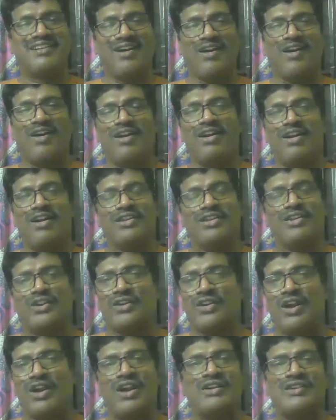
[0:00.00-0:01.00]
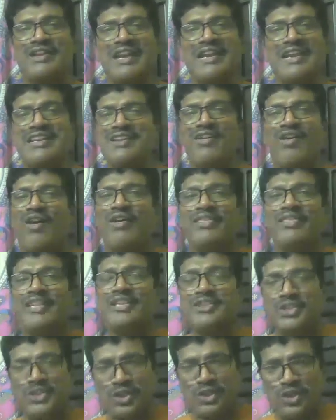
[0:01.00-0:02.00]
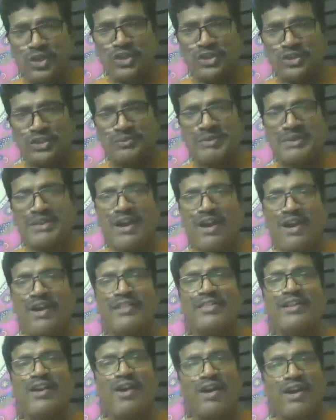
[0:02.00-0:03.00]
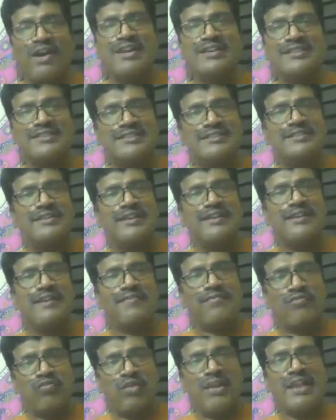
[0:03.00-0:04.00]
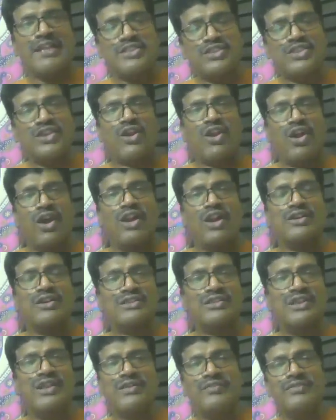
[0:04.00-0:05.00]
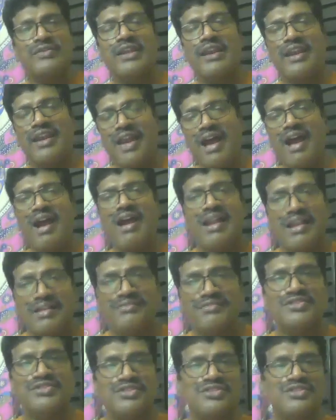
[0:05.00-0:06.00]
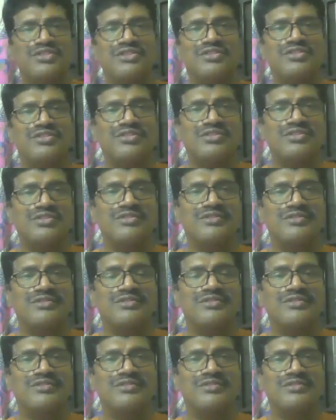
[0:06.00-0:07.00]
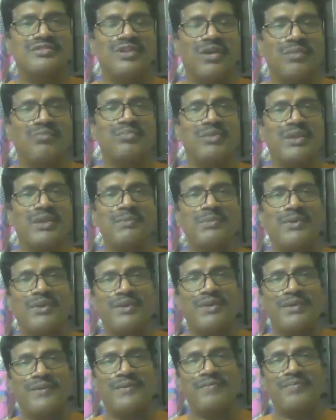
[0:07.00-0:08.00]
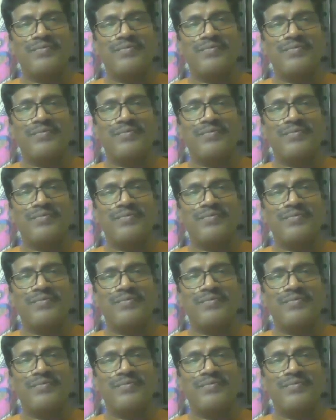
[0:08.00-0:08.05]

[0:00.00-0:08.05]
Uh, you're not writing on the stones, but on the hearts, fresh hearts of the lives of people.